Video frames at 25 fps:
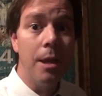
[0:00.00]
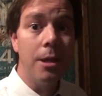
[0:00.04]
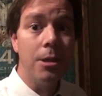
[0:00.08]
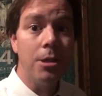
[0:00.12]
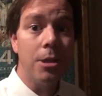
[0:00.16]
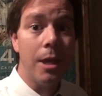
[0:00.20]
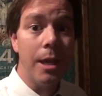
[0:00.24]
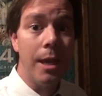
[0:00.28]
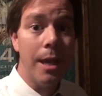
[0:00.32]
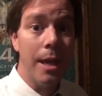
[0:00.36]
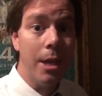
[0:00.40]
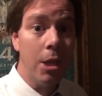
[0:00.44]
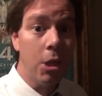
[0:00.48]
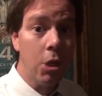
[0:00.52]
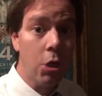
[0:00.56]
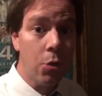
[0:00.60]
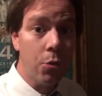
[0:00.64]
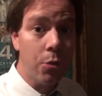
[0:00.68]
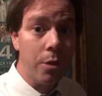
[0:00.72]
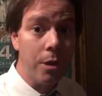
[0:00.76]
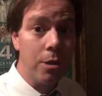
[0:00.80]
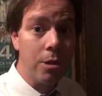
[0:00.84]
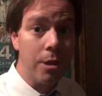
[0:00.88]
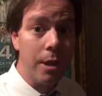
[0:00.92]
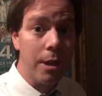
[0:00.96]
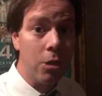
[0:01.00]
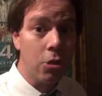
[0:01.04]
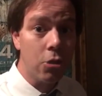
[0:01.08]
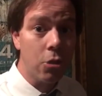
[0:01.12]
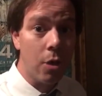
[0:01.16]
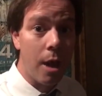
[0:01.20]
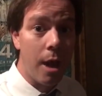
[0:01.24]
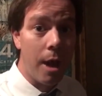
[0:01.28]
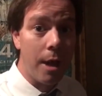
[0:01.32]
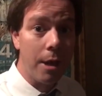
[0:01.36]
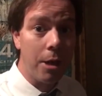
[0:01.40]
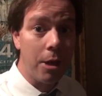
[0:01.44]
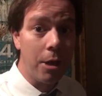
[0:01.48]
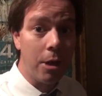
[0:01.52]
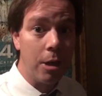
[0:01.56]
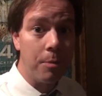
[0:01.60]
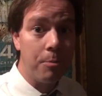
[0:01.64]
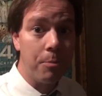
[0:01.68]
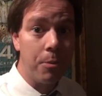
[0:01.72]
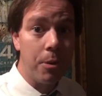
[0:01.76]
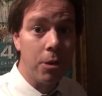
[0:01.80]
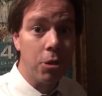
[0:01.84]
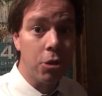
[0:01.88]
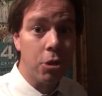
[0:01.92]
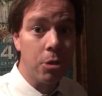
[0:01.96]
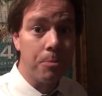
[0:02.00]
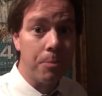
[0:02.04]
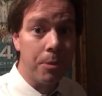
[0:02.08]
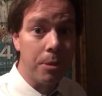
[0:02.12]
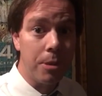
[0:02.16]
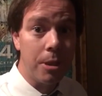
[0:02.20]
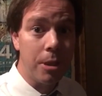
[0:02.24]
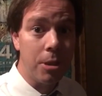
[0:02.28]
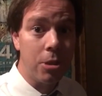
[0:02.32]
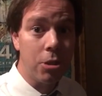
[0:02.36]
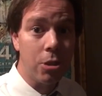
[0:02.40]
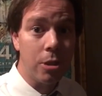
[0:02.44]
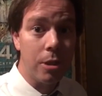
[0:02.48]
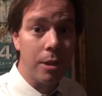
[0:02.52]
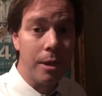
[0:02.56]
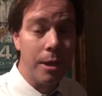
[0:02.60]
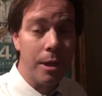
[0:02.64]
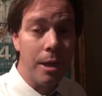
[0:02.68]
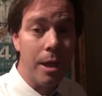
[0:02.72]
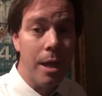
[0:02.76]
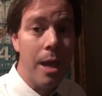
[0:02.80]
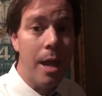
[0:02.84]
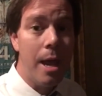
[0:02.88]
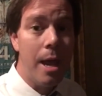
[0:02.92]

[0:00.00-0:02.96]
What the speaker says: to increase intraocular pressure potentially,